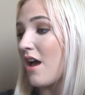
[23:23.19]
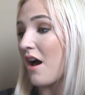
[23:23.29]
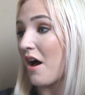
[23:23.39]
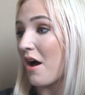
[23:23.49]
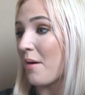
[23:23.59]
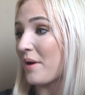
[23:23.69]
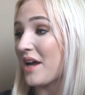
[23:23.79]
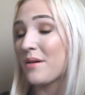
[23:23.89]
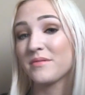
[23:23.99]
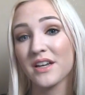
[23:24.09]
I
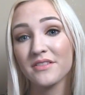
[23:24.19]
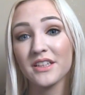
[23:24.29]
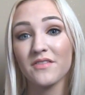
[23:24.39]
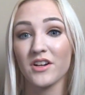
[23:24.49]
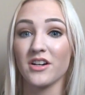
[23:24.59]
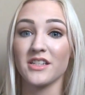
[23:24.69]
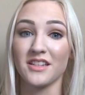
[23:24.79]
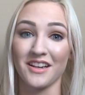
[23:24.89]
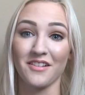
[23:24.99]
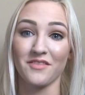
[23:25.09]
am definitely very
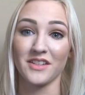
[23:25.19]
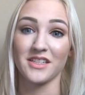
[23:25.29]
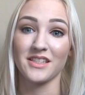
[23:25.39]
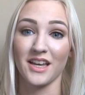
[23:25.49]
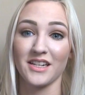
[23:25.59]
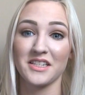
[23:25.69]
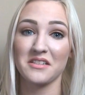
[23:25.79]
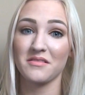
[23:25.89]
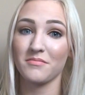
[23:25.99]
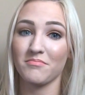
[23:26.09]
sick of this scent.